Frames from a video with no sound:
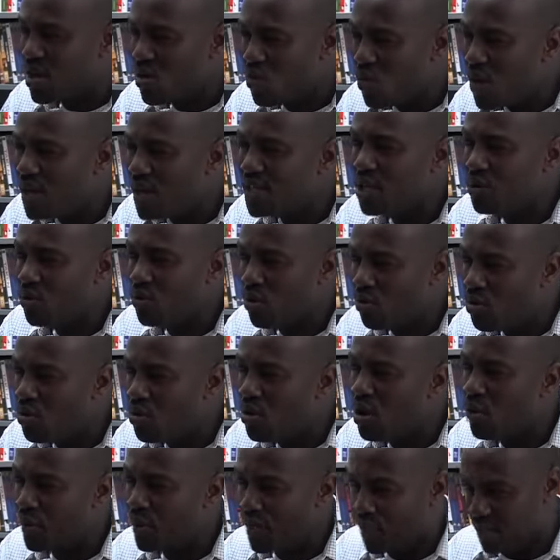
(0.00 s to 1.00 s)
what are your
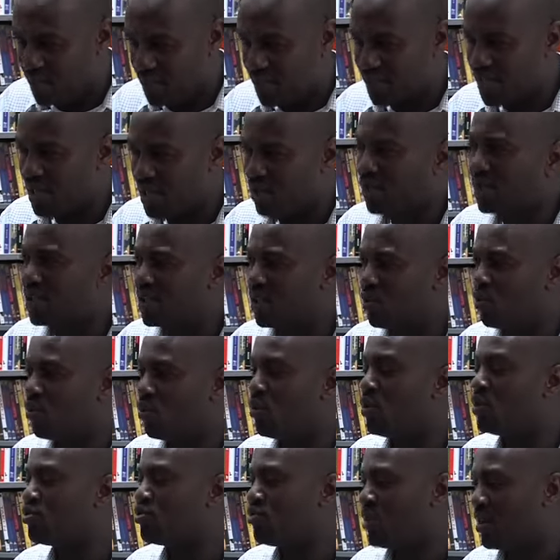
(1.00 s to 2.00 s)
core weaknesses and what are your
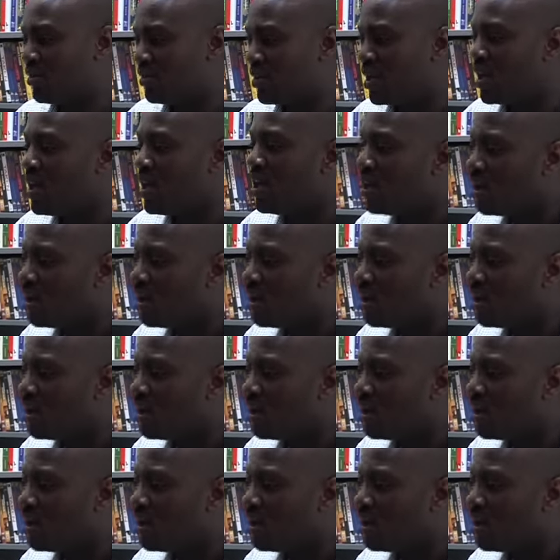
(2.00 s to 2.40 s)
core strengths.